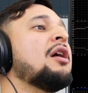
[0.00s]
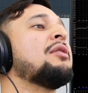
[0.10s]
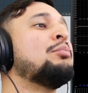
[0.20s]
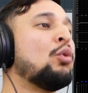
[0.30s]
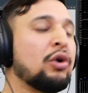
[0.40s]

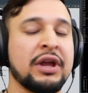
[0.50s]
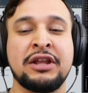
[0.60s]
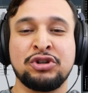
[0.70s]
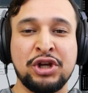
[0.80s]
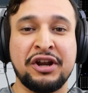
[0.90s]
the more
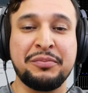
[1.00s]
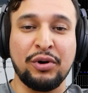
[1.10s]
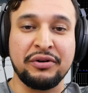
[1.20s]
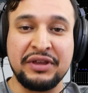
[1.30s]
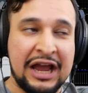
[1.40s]
energetic
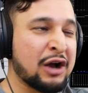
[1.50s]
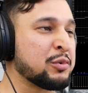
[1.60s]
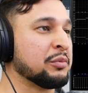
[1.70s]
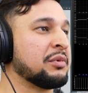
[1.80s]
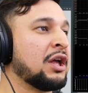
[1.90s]
part of the
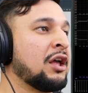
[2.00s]
album.